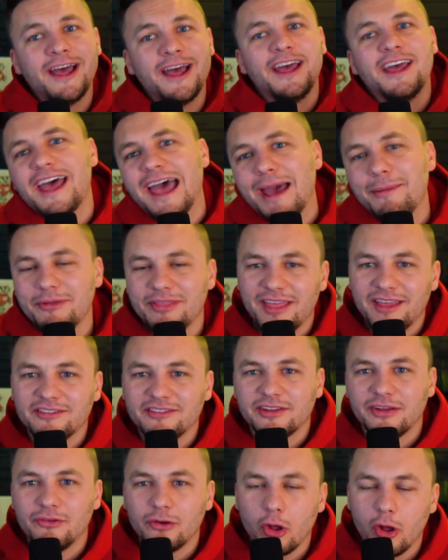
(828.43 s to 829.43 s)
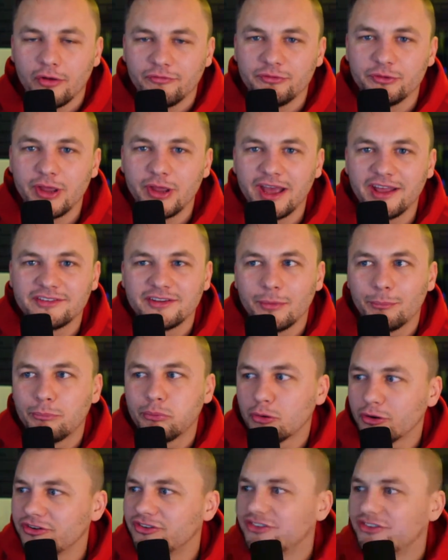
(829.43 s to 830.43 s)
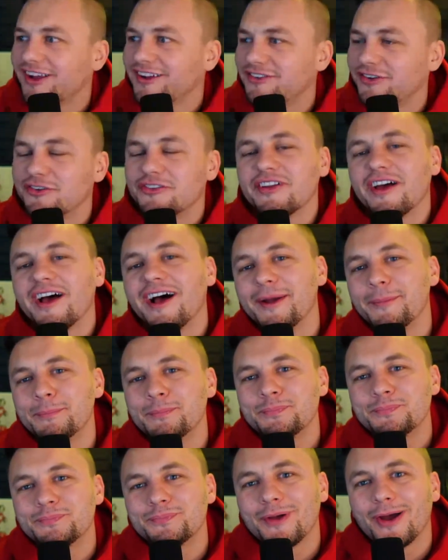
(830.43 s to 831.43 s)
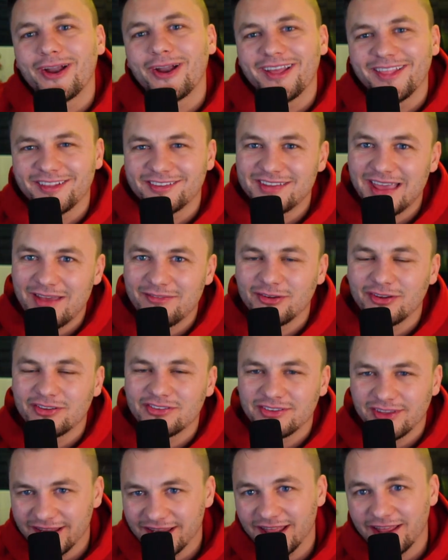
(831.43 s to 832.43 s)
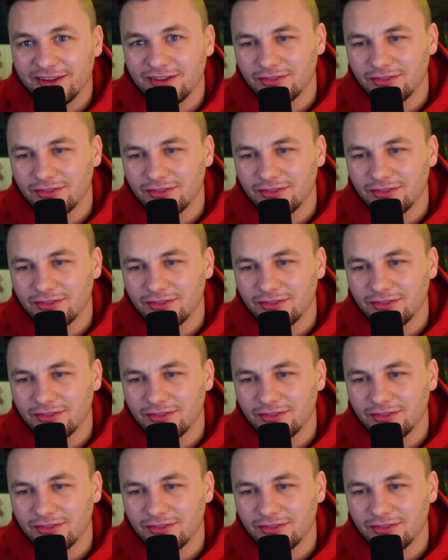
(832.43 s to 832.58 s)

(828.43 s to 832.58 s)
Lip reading: happy Thanksgiving to all of you guys. Appreciate your time. All right, let's have a good slate and good